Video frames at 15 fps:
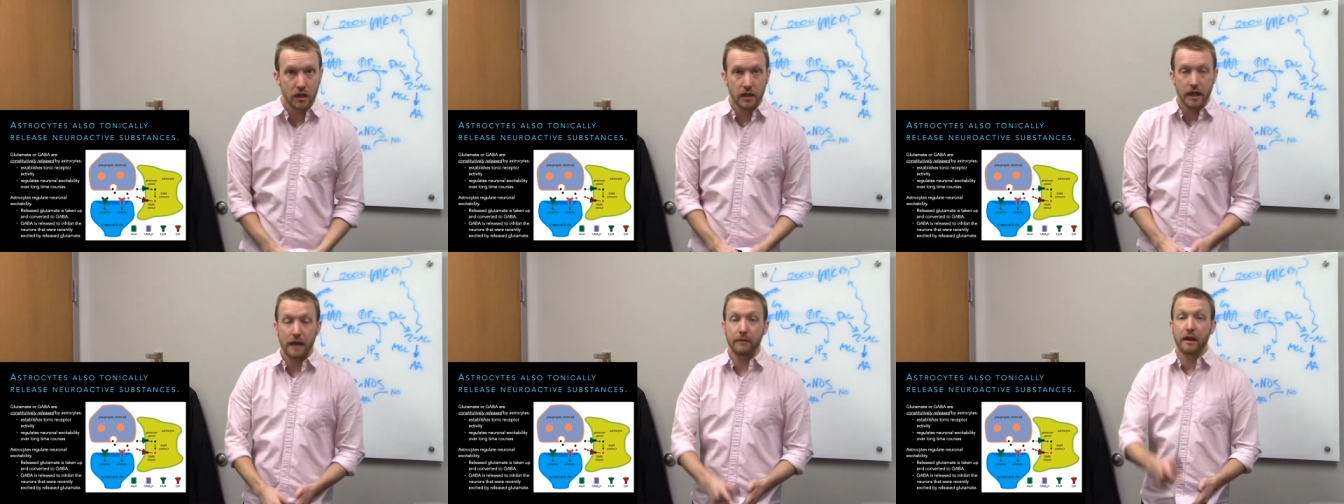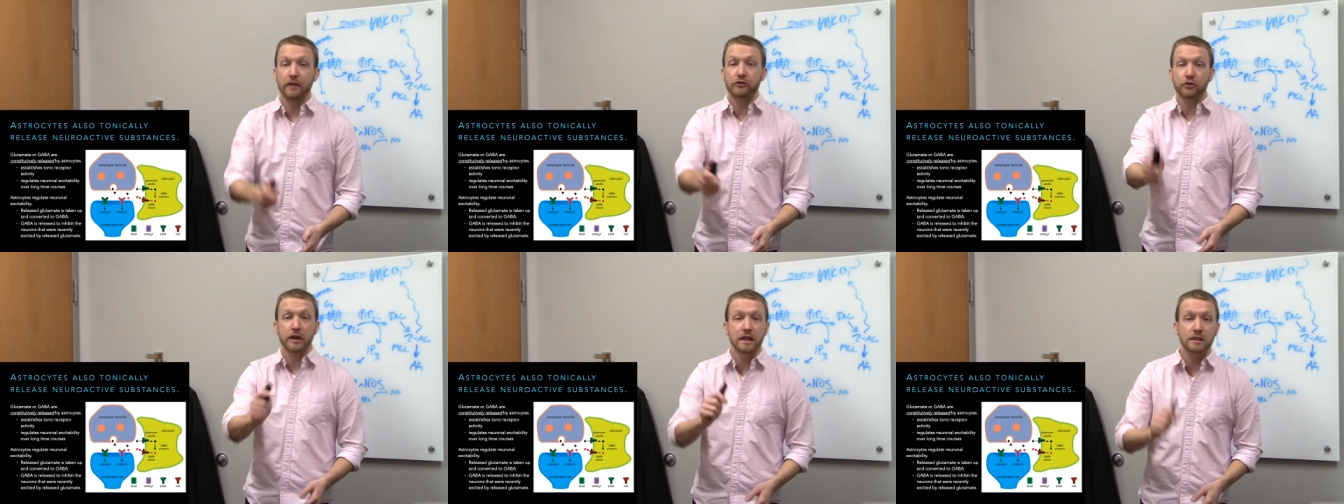And we have
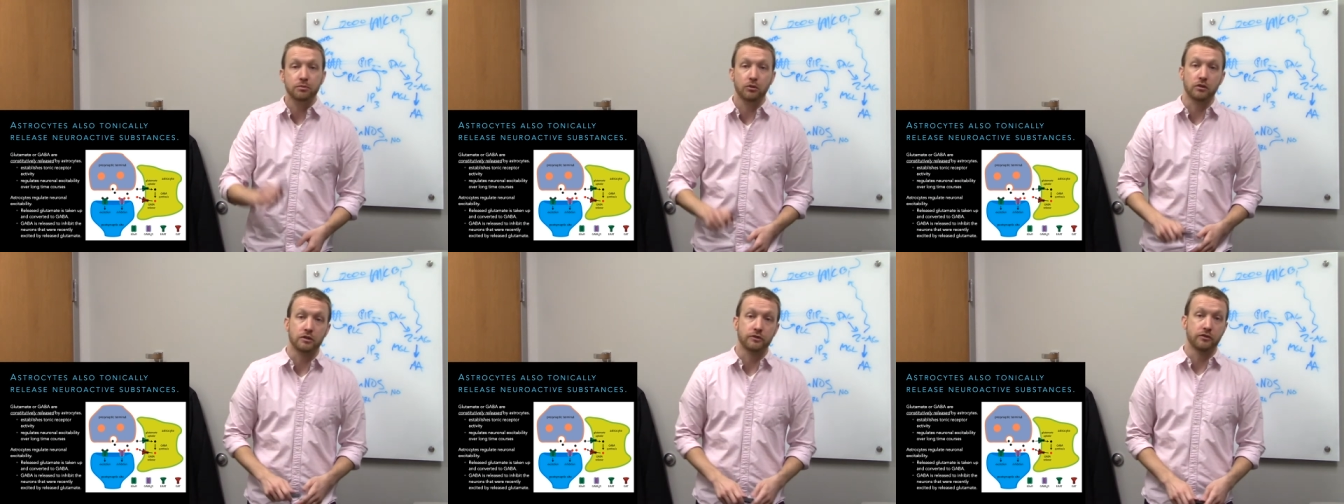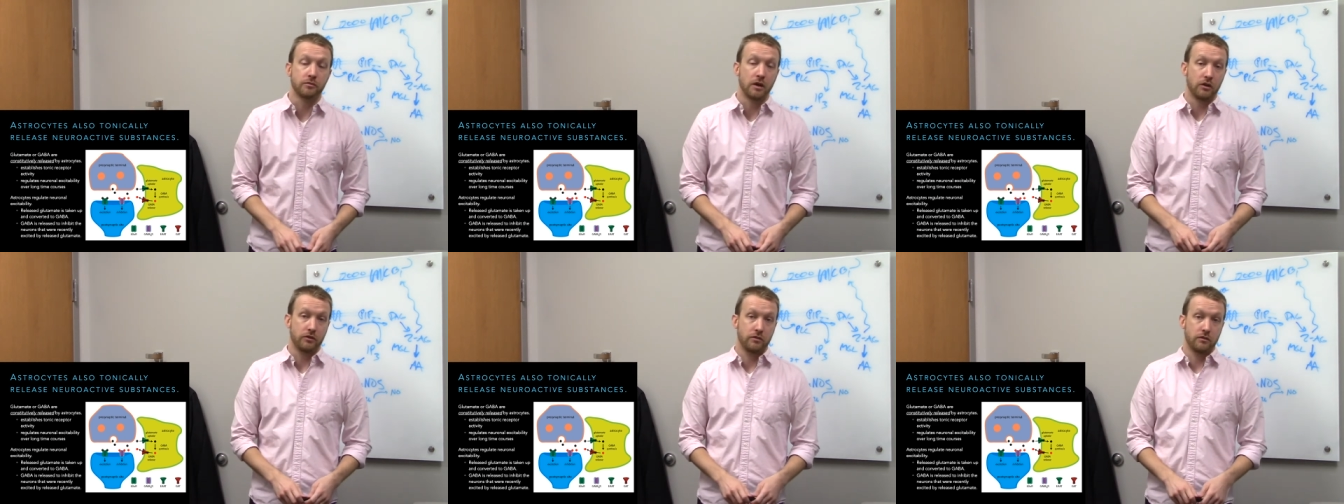transporters for
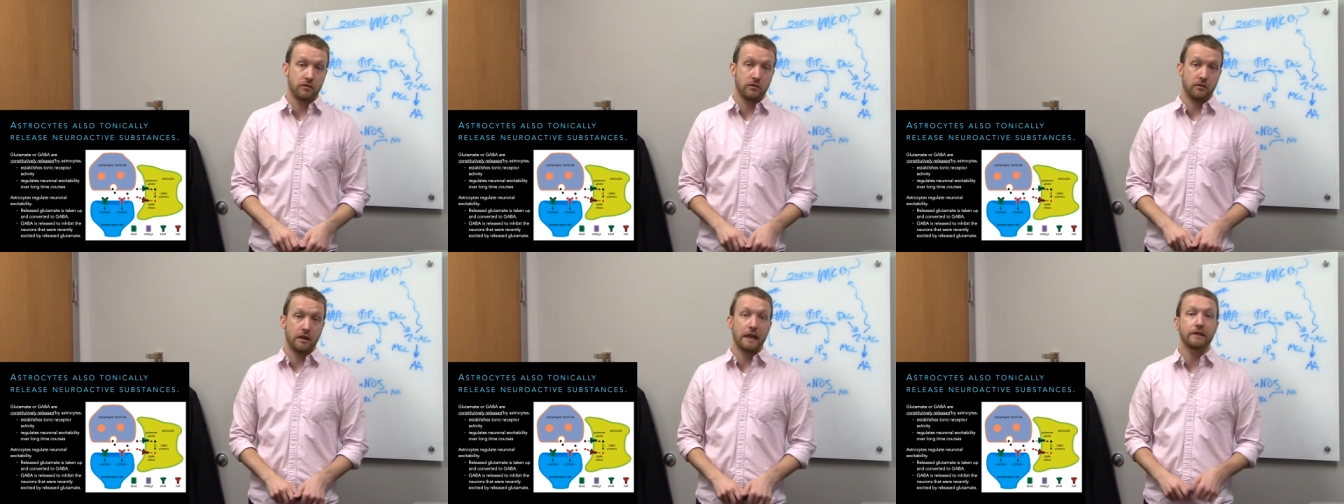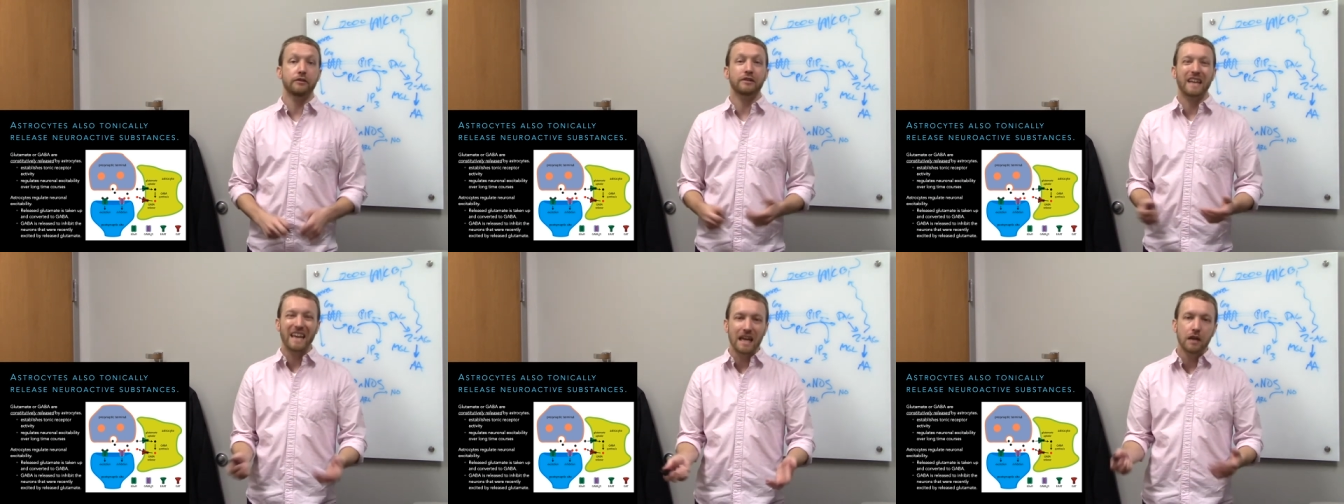both. And there
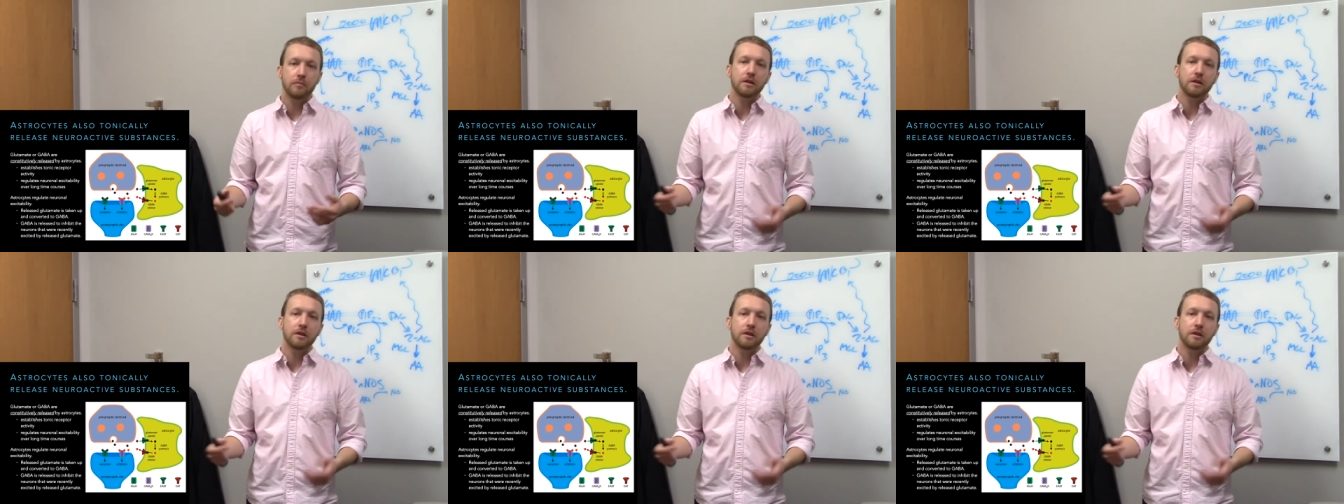can